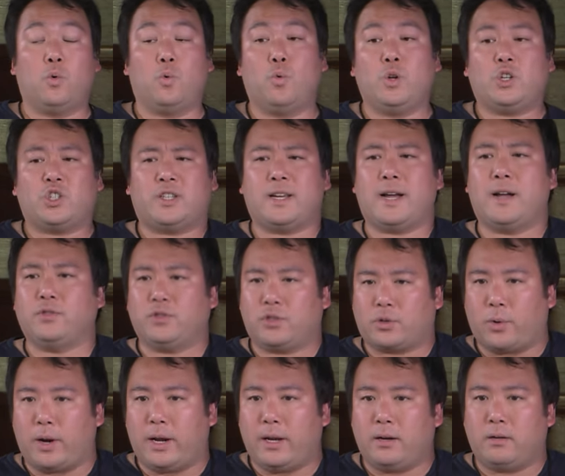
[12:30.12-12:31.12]
Which sounds
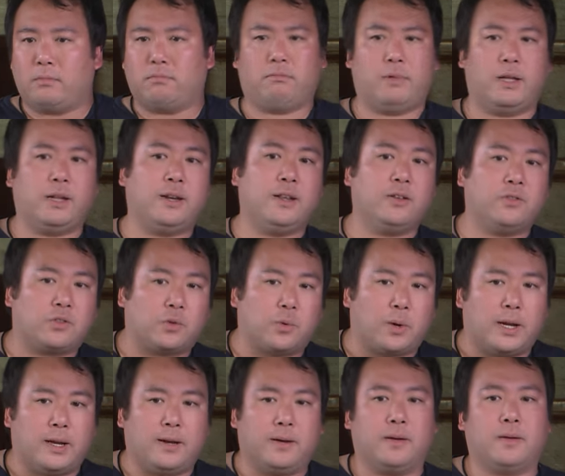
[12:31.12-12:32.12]
great, and it is
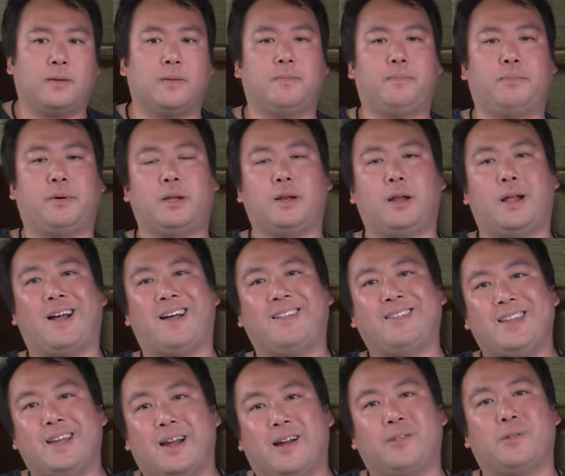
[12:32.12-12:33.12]
great, but on
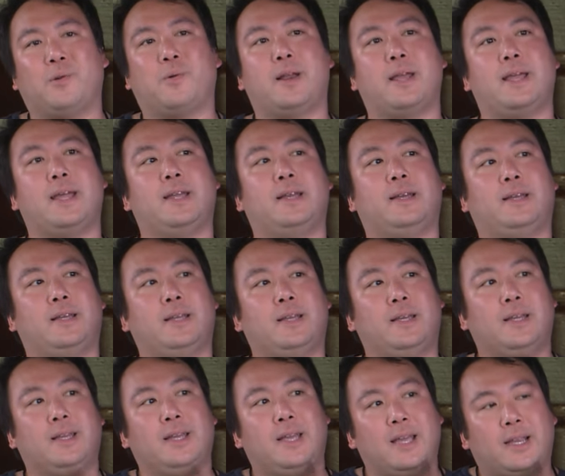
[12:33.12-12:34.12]
the other hand,
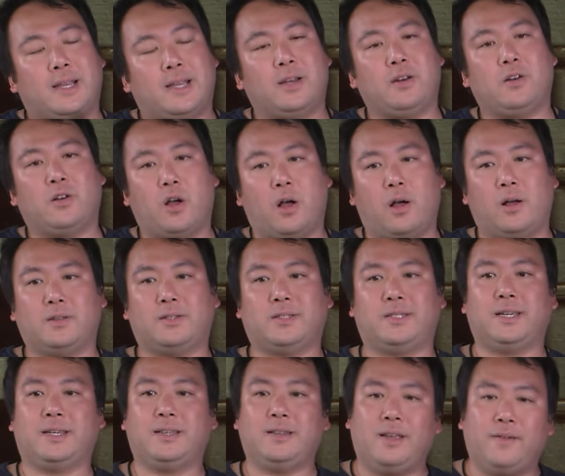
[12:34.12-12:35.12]
it can cause
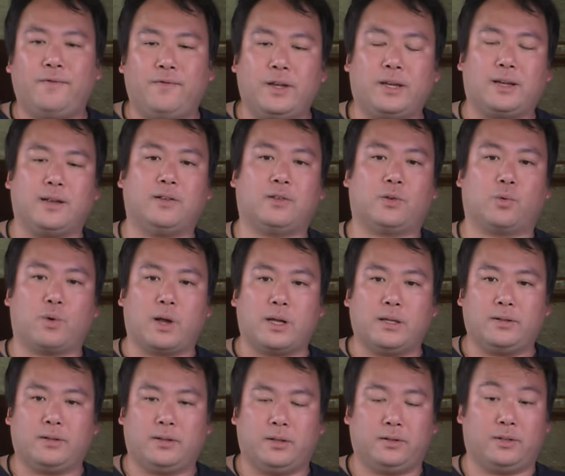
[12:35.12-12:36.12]
significant
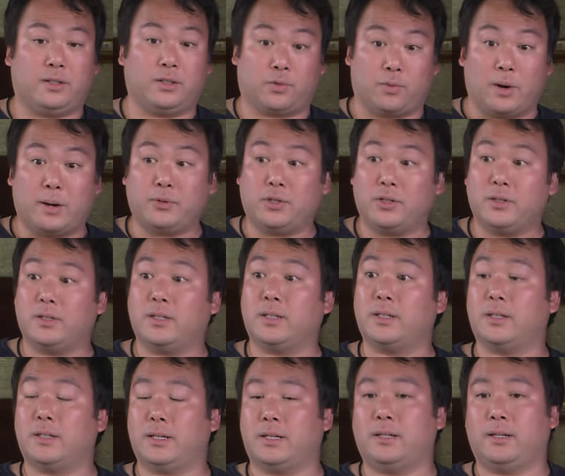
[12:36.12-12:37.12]
disruptions
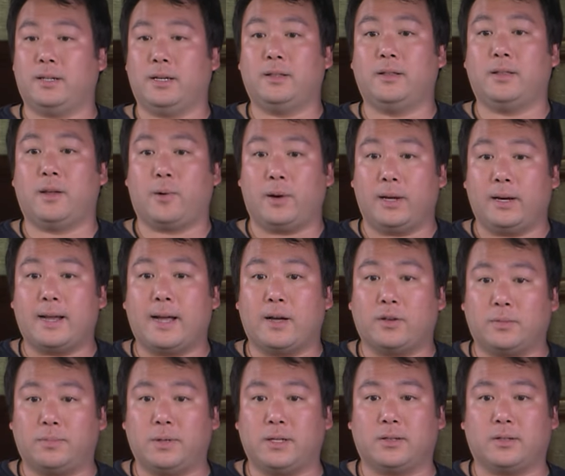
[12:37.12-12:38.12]
in their
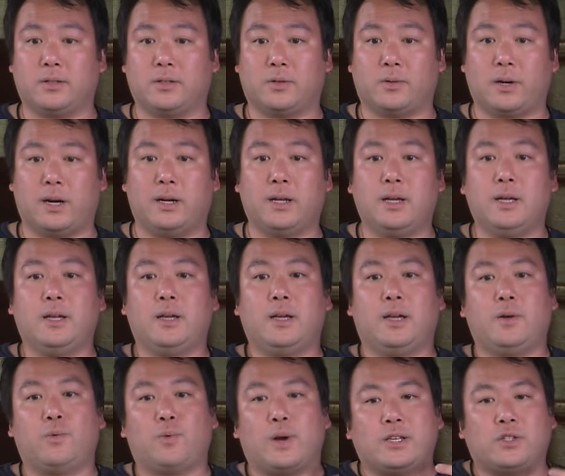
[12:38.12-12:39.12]
in-house business, right?
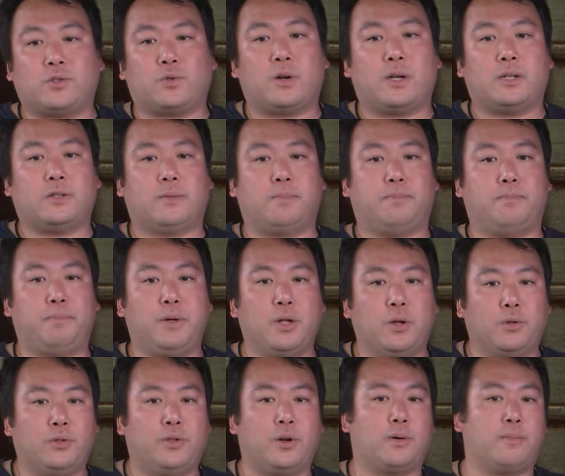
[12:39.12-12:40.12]
And restaurants
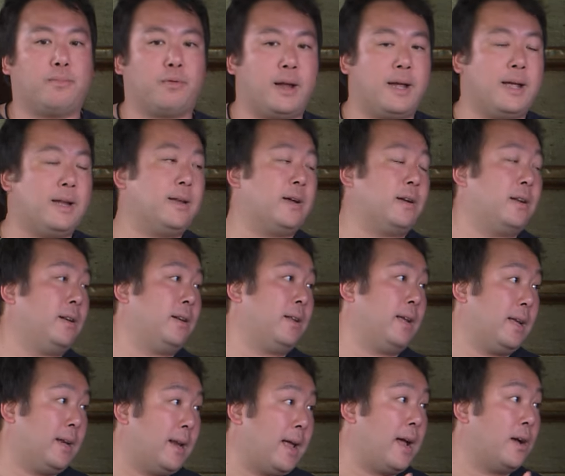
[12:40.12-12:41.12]
build their brand on an
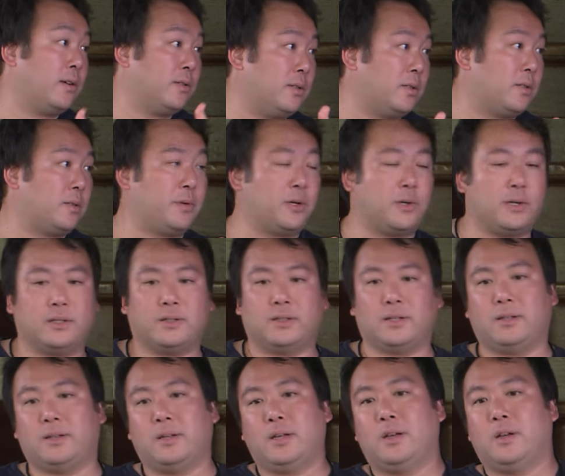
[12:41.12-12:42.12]
in-house experience,
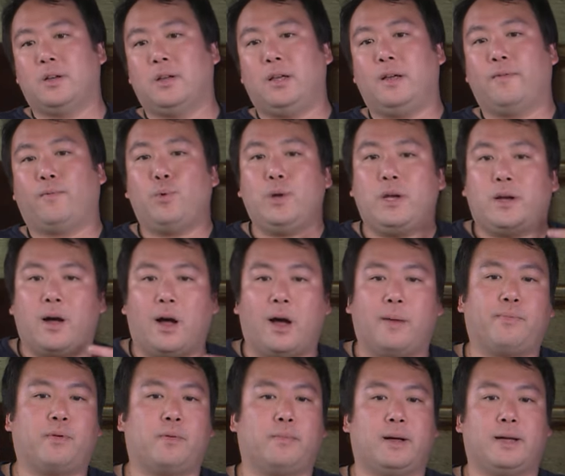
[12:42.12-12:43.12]
and if we
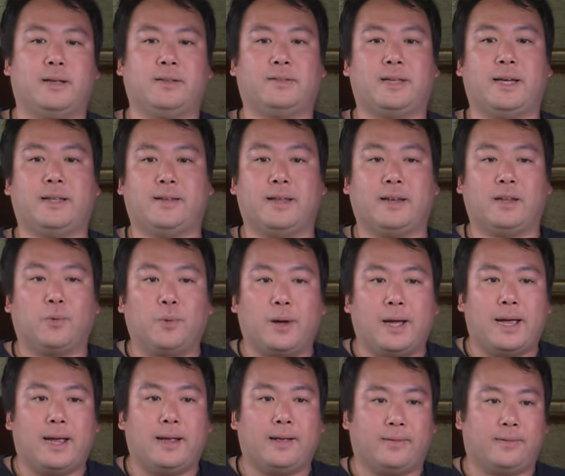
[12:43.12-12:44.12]
compromise that in any
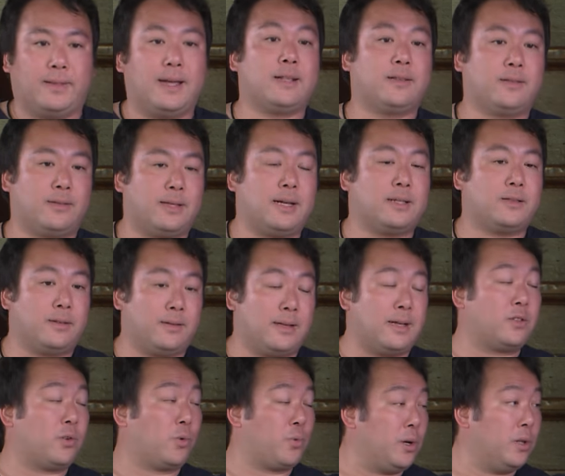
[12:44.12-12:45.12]
way,
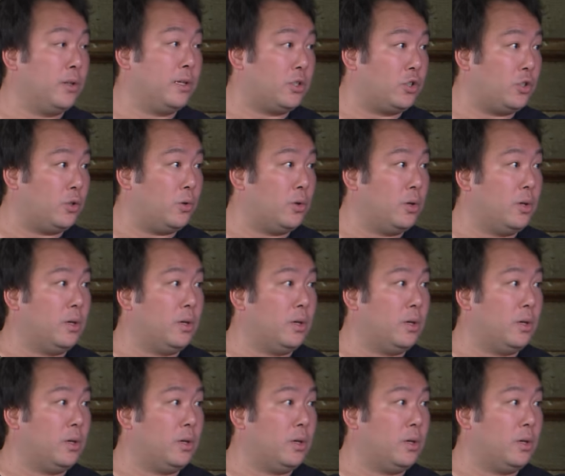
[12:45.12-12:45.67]
that's a real issue.